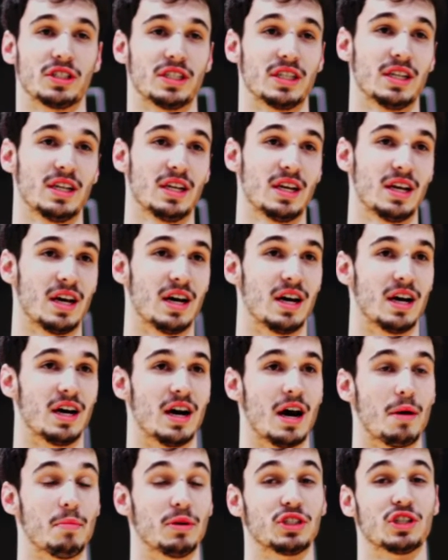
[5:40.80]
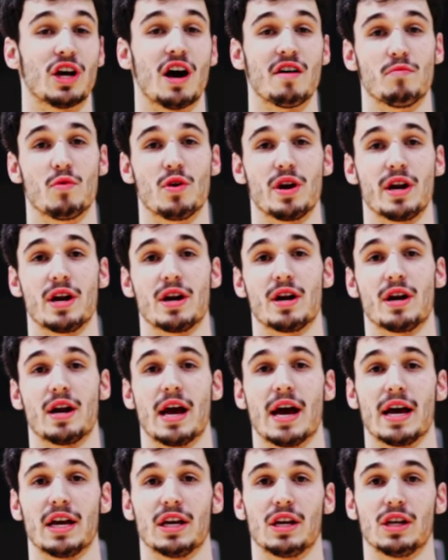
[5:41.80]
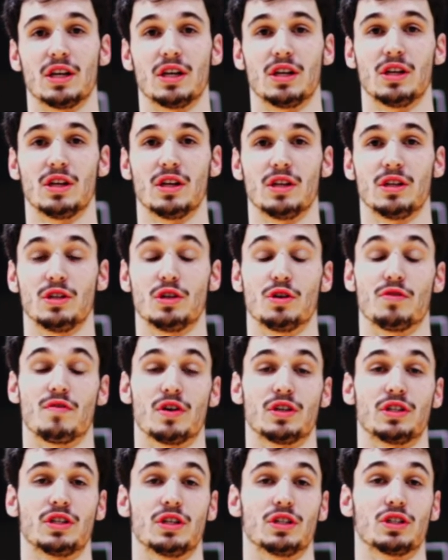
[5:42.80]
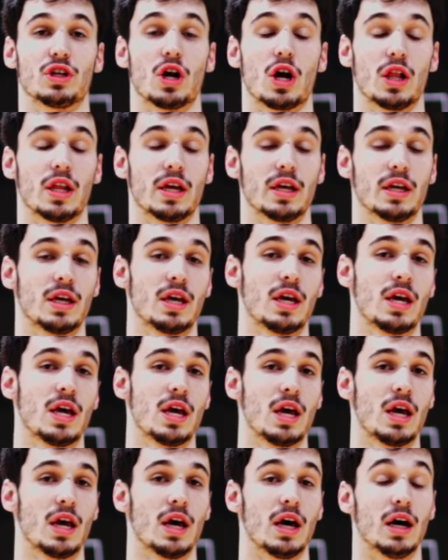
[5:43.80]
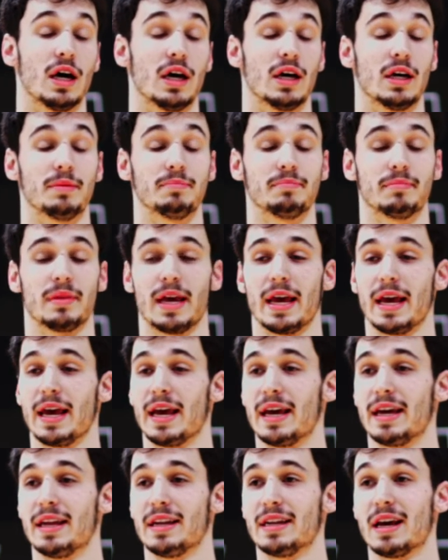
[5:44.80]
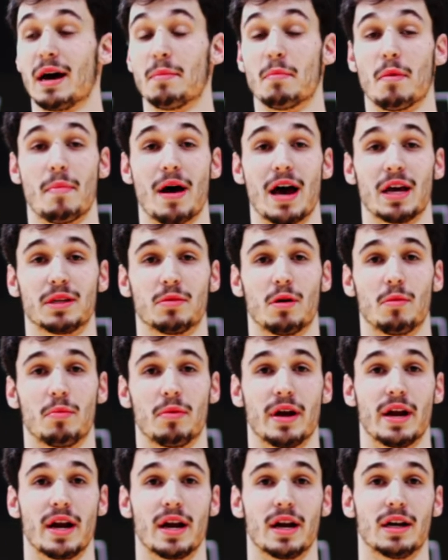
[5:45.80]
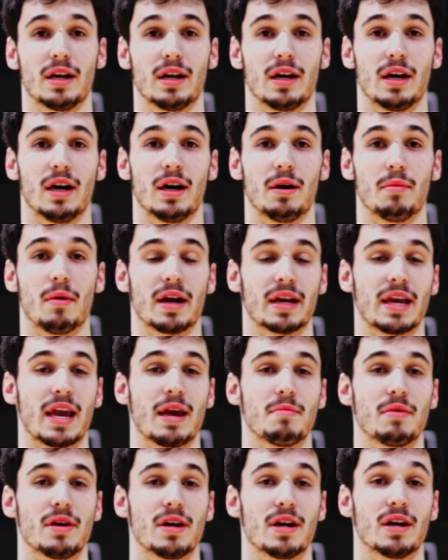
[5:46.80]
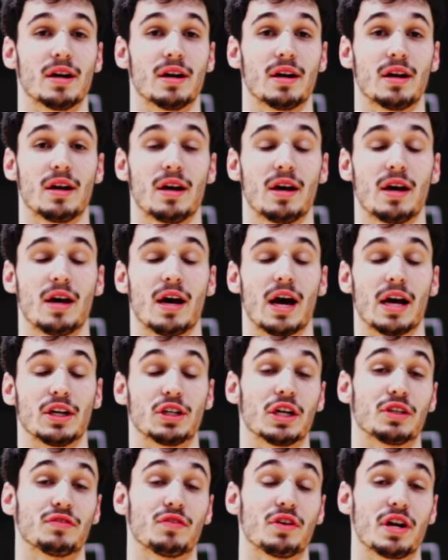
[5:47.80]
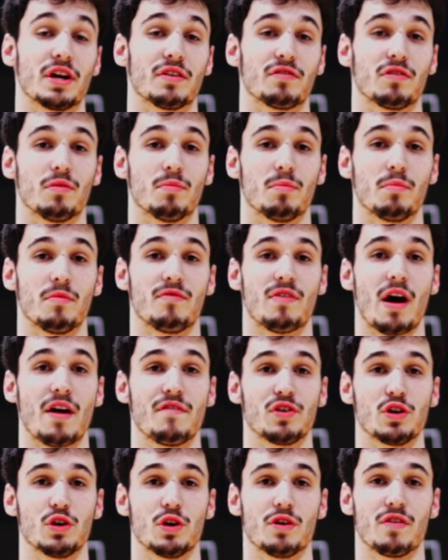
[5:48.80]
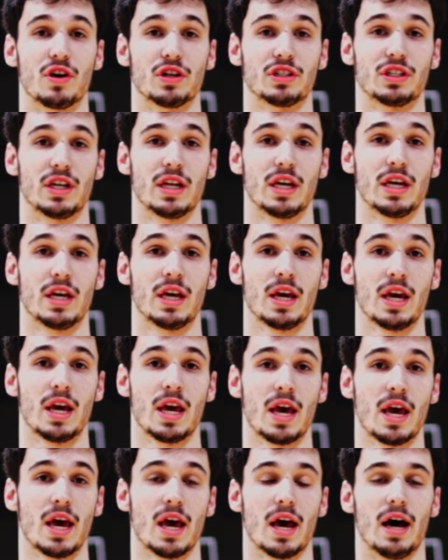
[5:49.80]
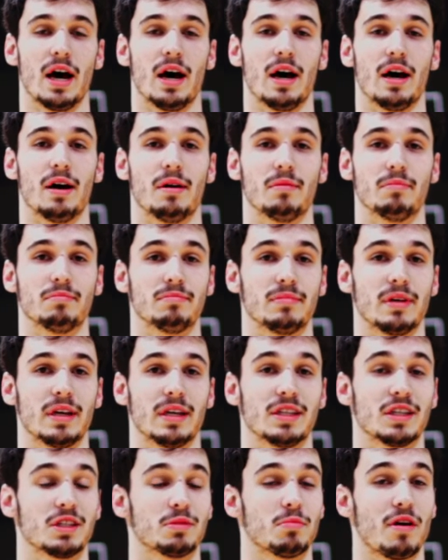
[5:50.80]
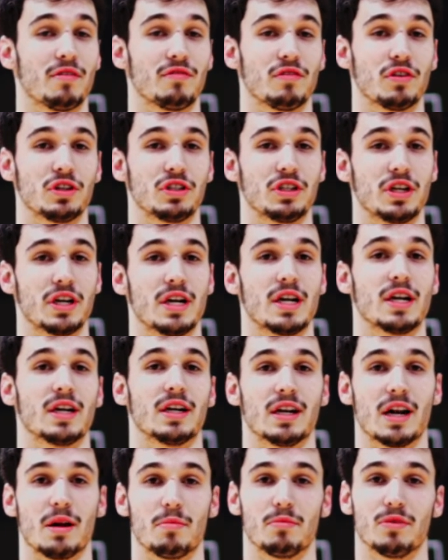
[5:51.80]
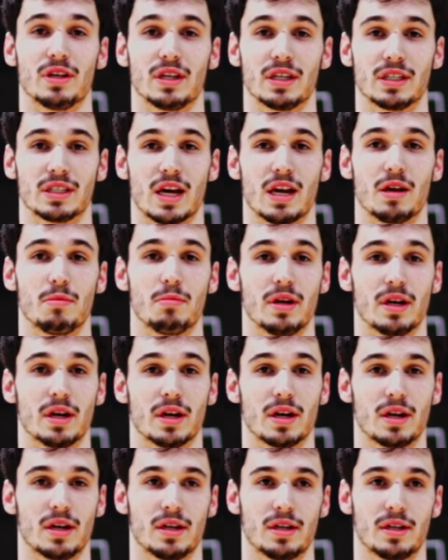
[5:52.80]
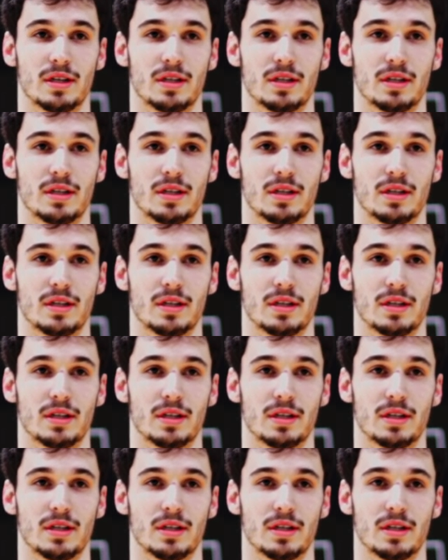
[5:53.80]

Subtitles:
Larson. I'm a sophomore here at University of Charlotte. And I'm a basketball player. I transferred here from Pfeiffer University. And this is my first year here, and I'm really excited to be here.